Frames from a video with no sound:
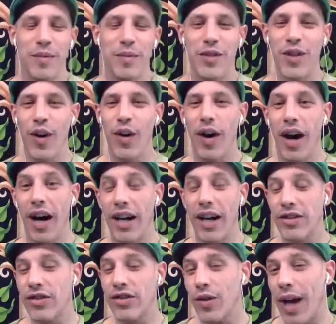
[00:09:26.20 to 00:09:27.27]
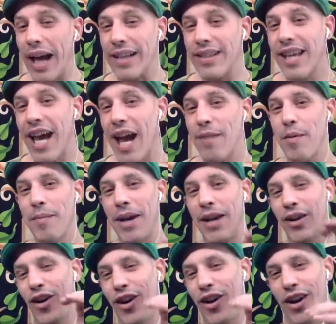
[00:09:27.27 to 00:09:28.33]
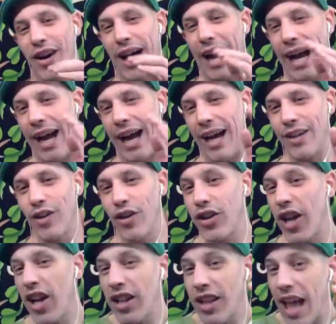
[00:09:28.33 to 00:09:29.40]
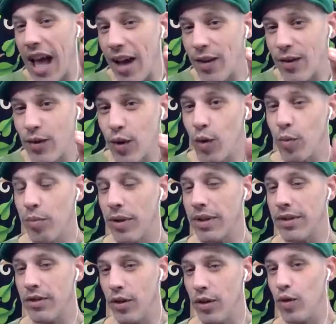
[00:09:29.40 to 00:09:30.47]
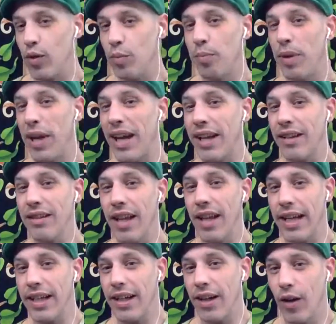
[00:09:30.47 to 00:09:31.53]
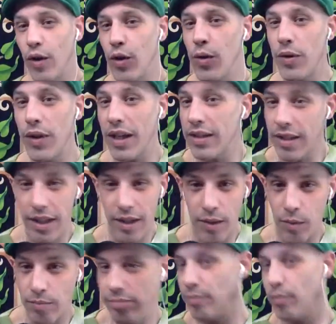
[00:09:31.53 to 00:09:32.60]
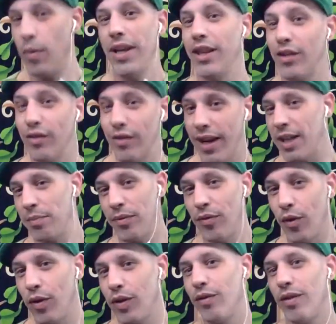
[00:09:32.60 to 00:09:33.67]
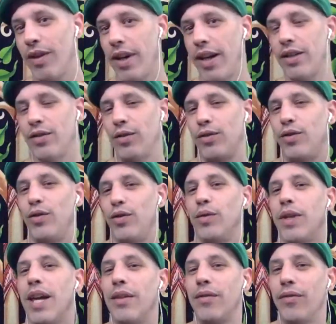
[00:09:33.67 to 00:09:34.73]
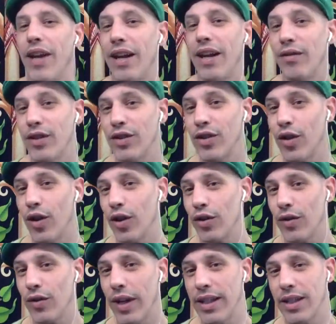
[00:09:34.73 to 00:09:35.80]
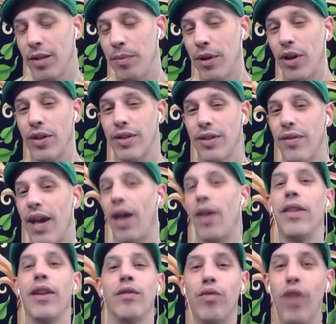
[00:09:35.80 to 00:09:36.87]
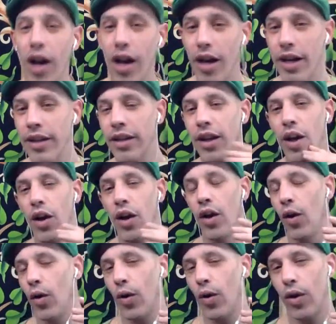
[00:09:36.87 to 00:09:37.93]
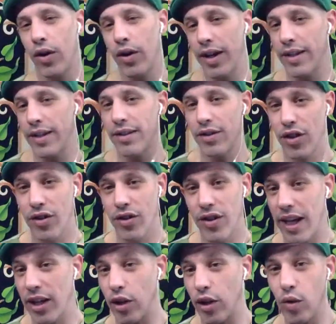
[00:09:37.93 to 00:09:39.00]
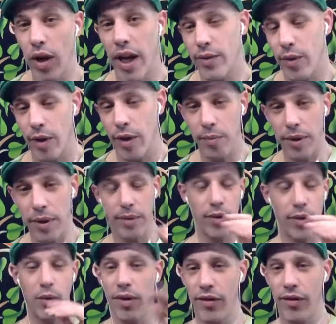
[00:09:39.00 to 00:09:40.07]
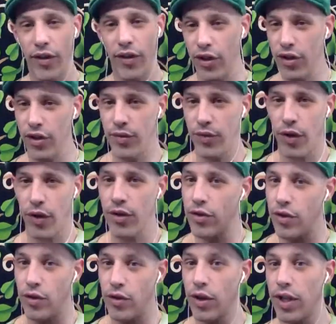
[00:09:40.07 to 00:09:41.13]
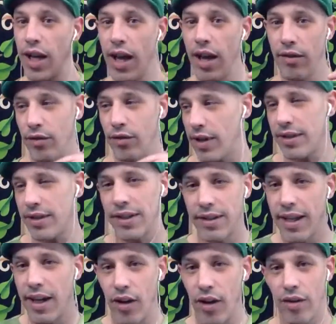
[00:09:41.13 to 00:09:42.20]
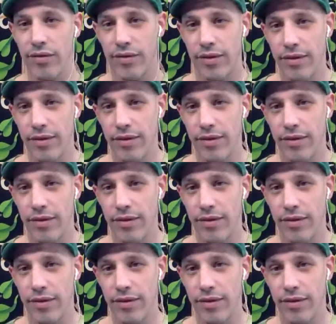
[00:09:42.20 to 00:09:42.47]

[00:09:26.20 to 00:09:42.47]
So, so as cameramen, I know you're not allowed to, but do you pick like who you think's gonna win the race before the race, or do you get favorites along the race because of how they run, or is it just like you guys want to be with whoever finishes first so you can have the rest of the day off?